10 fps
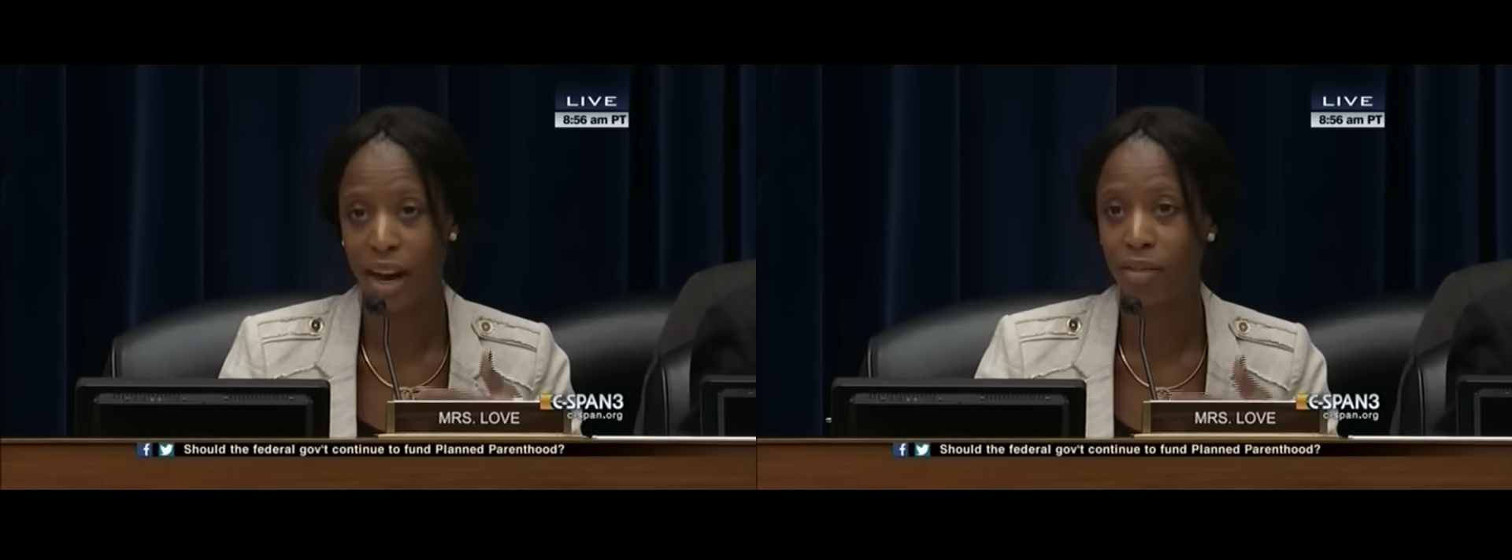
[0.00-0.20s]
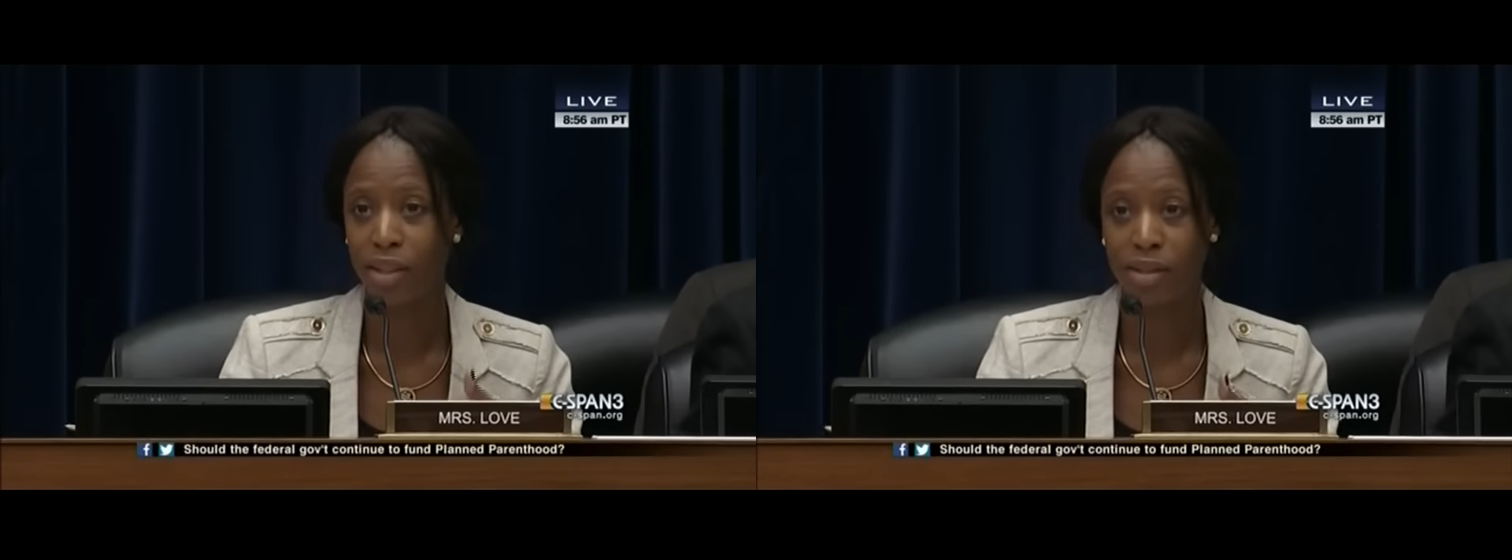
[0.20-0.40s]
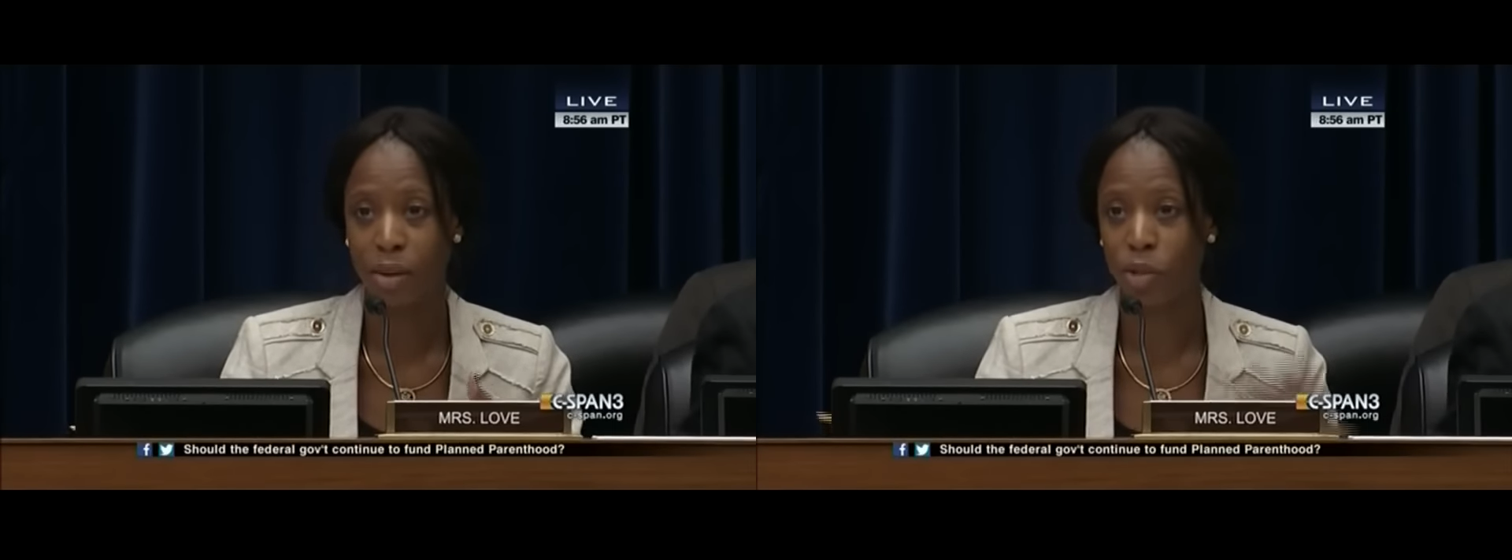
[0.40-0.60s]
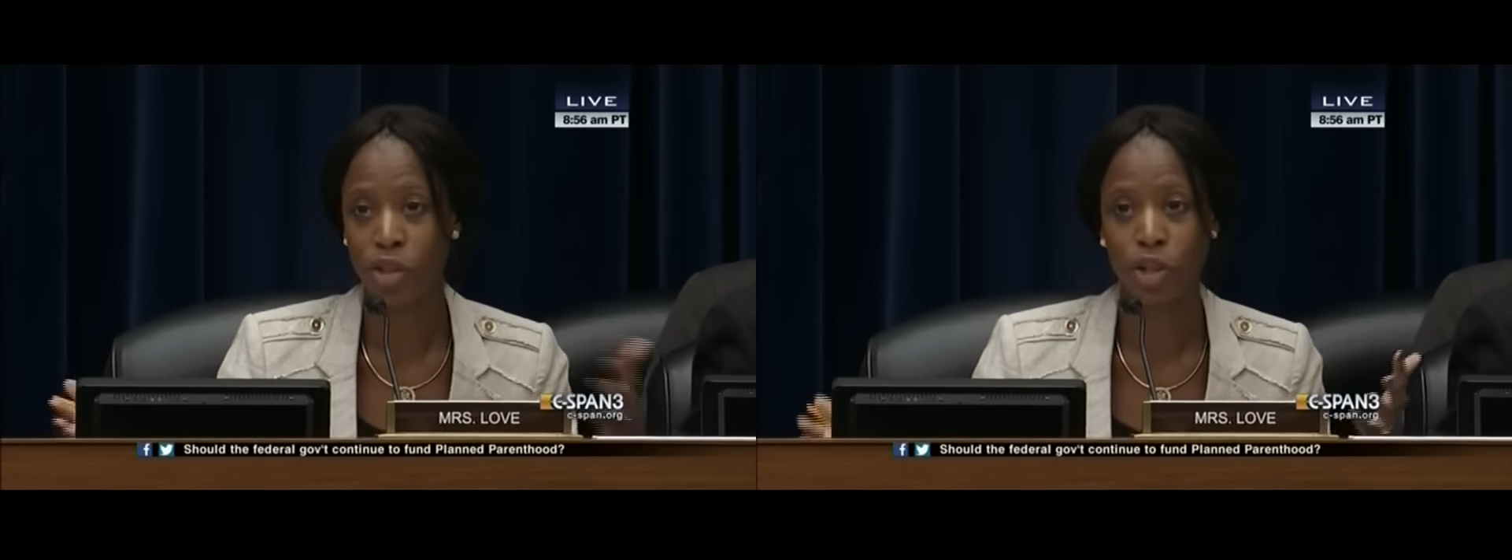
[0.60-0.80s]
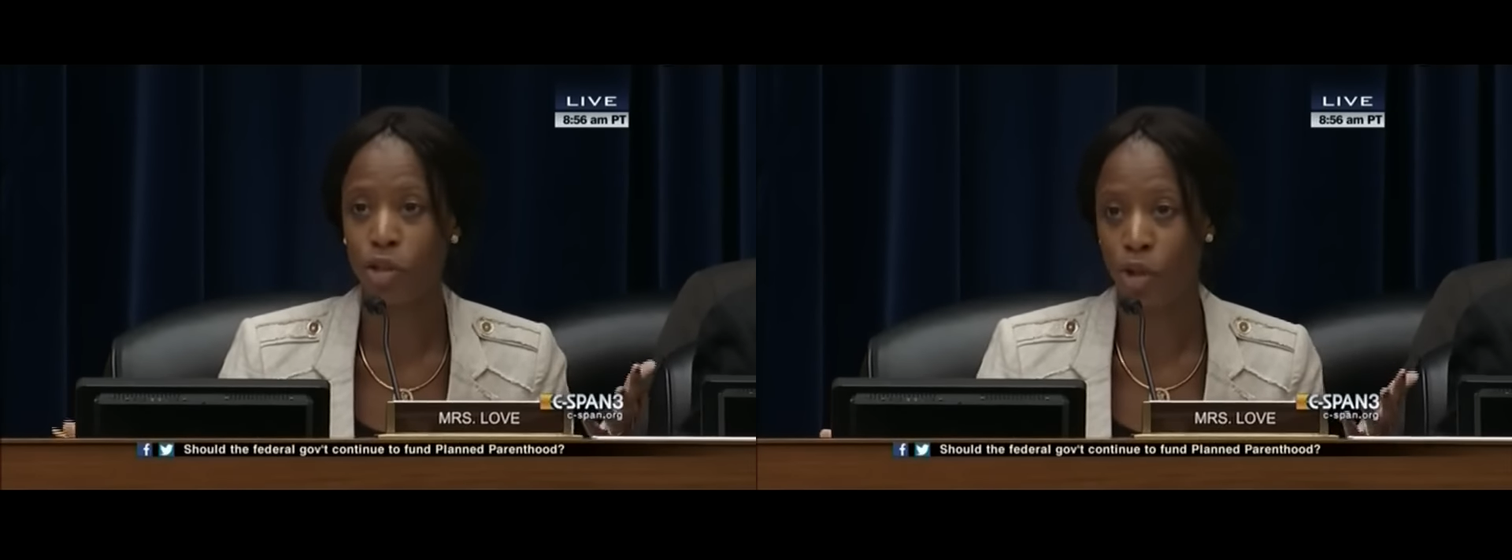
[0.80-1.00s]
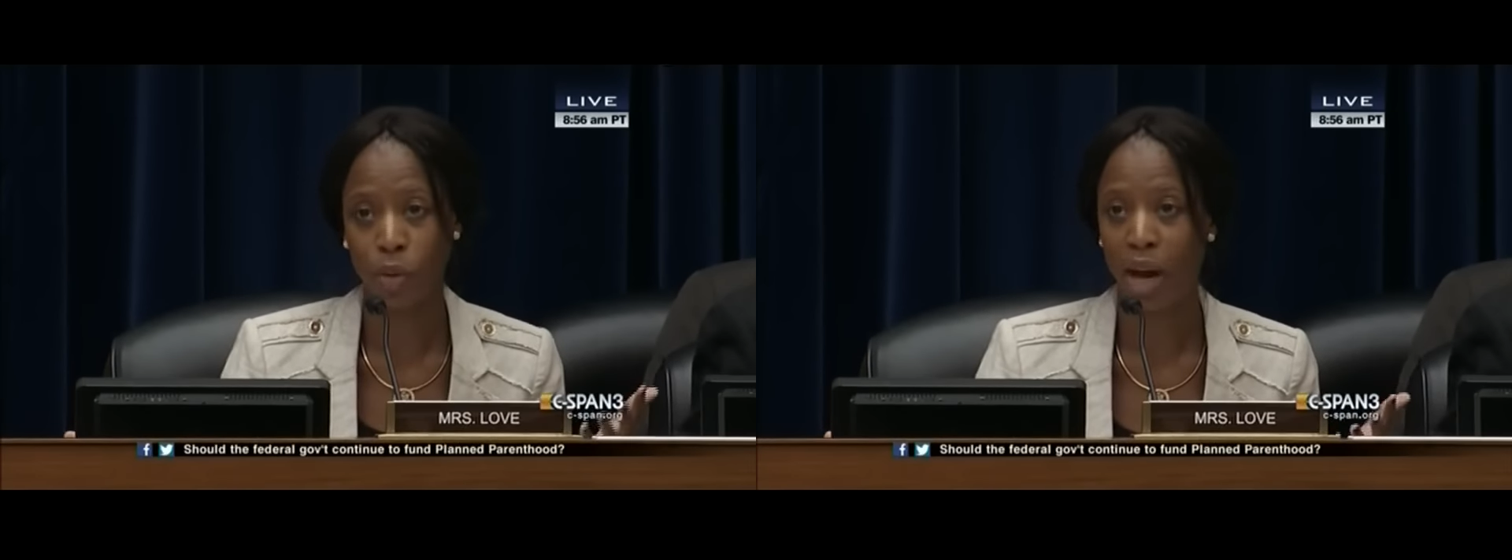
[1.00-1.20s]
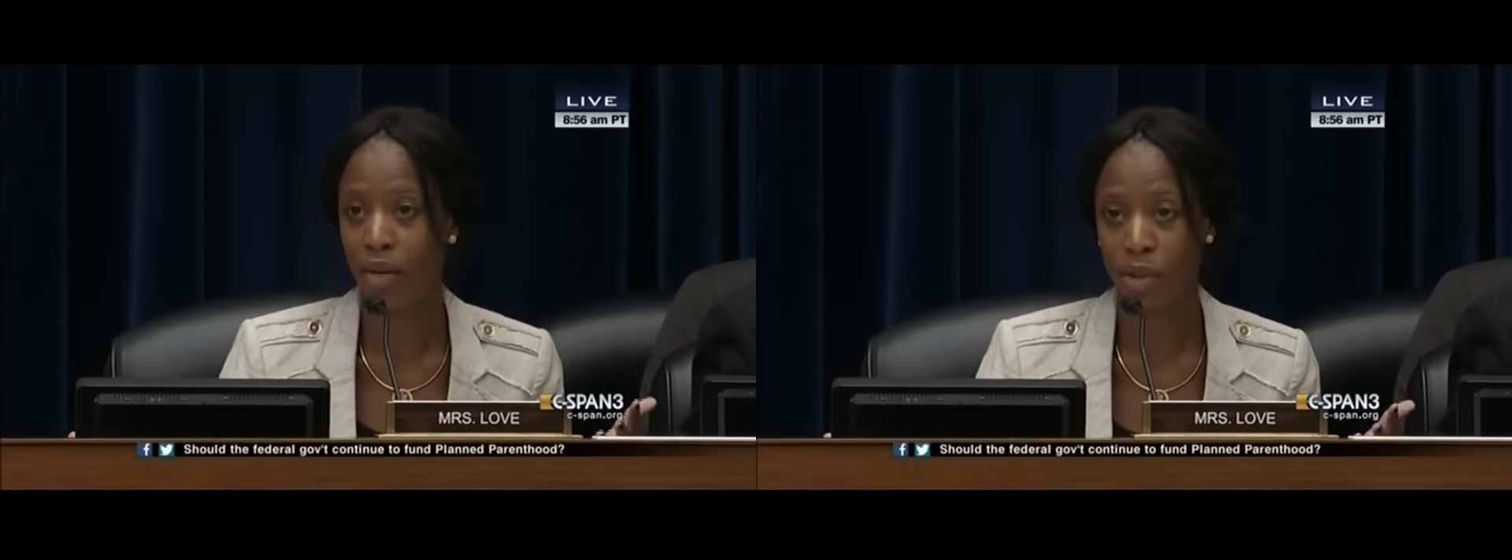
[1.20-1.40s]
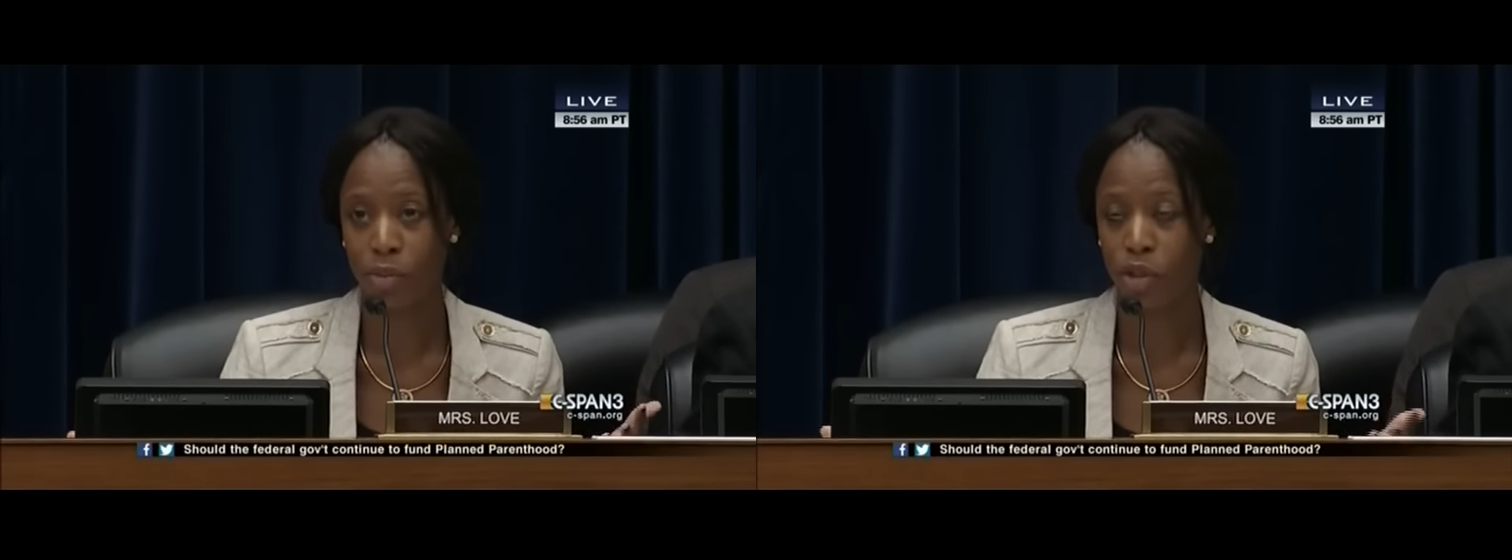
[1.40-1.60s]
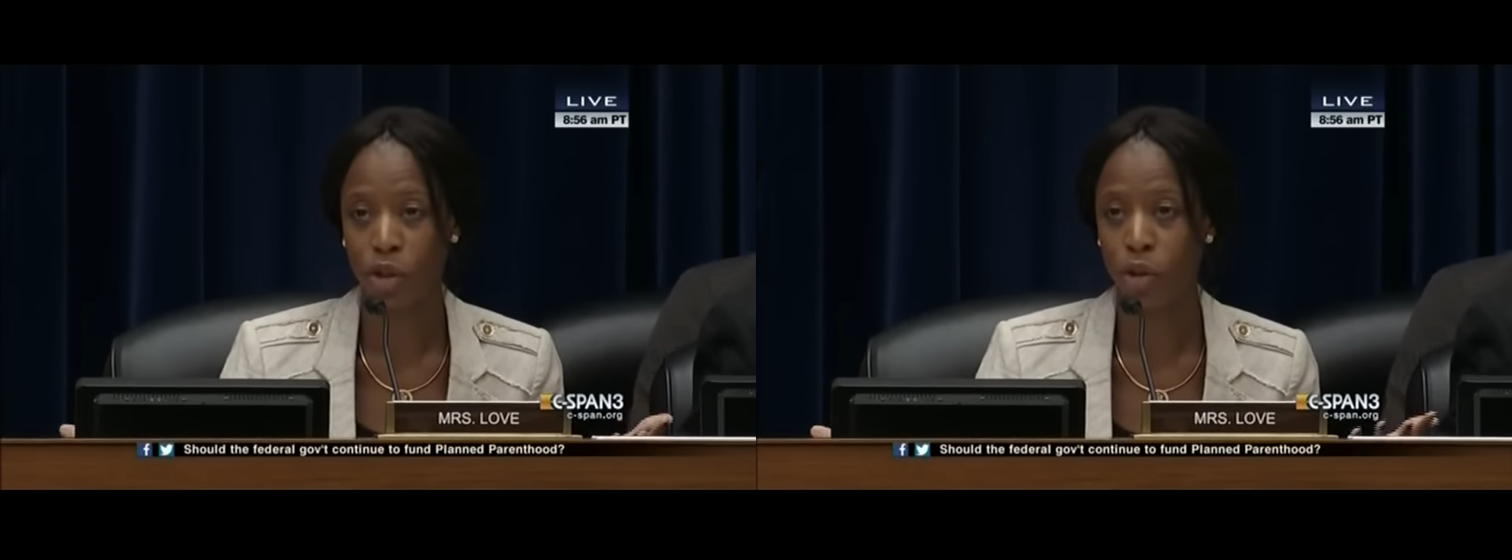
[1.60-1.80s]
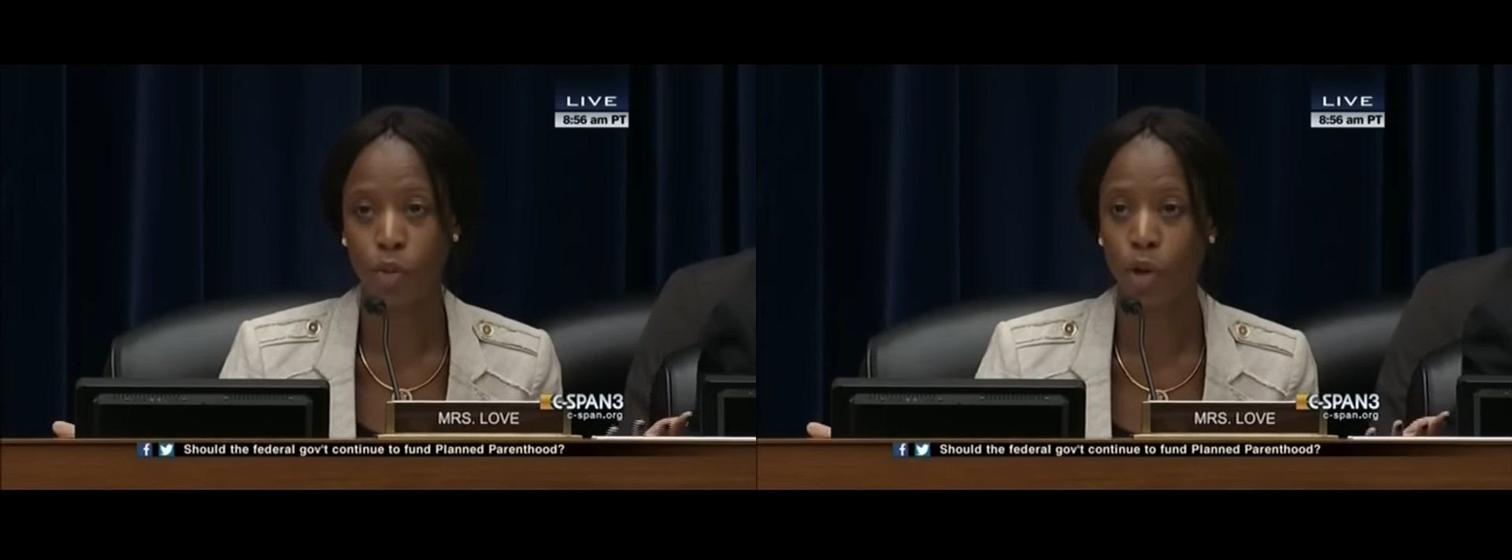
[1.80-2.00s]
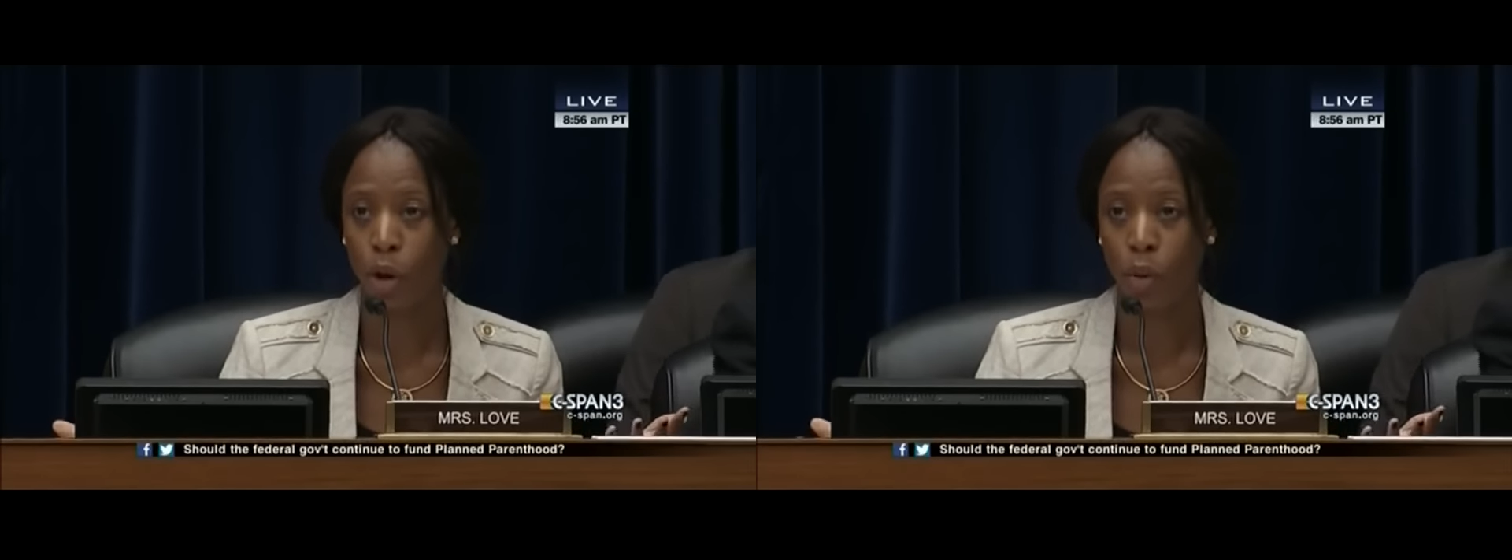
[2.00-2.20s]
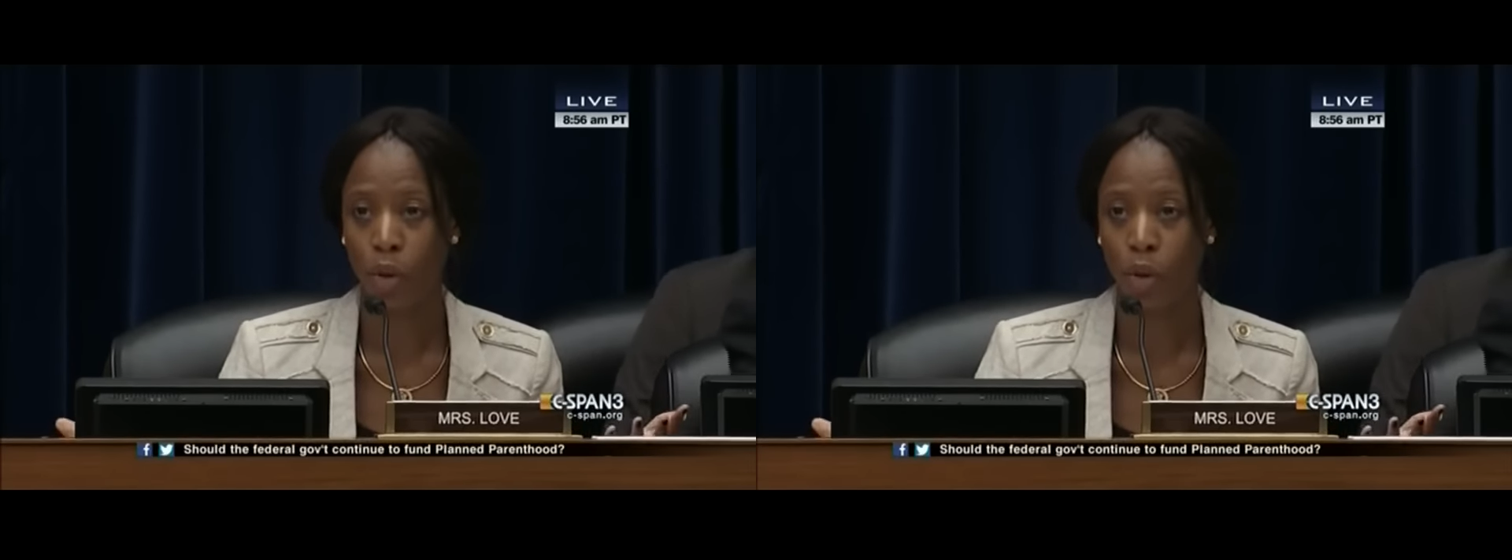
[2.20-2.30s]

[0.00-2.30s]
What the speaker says: have these numbers and you don't have them, so you don't know.